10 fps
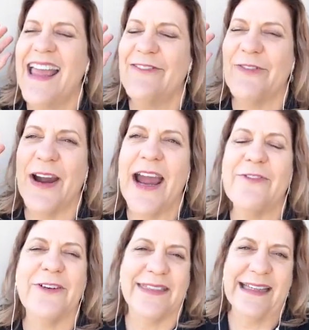For
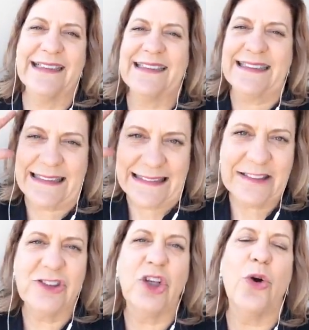everything,
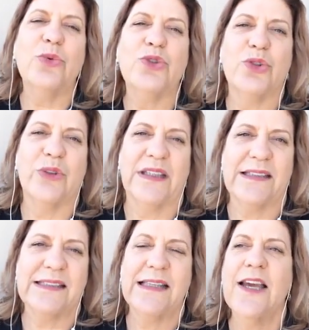don't do
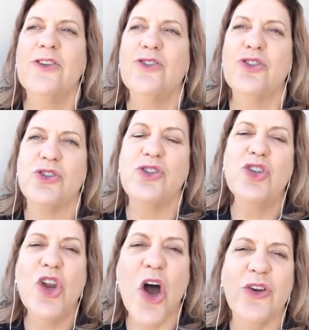this.
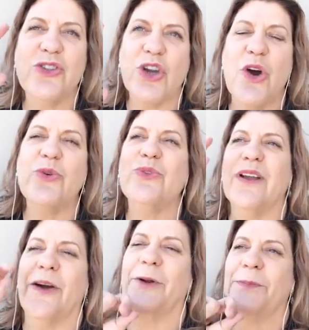No, don't,
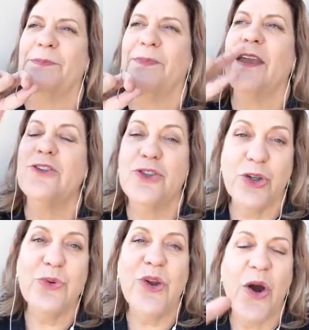or
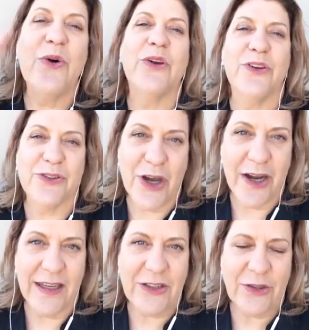do know who you're
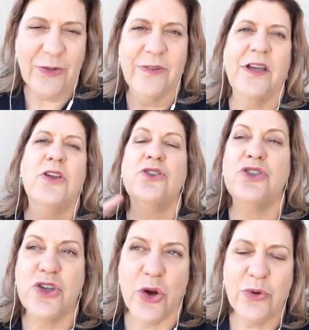talking to.
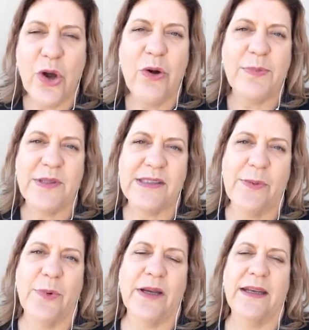Don't go up to
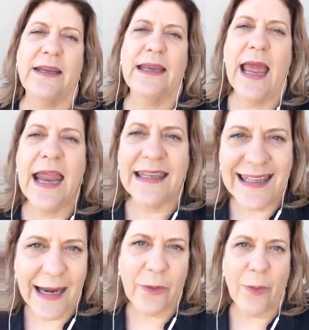someone and
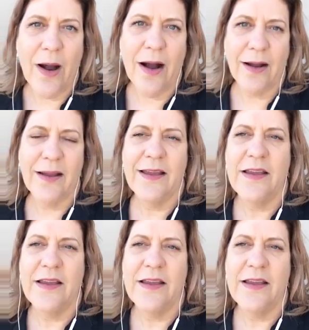get it wrong.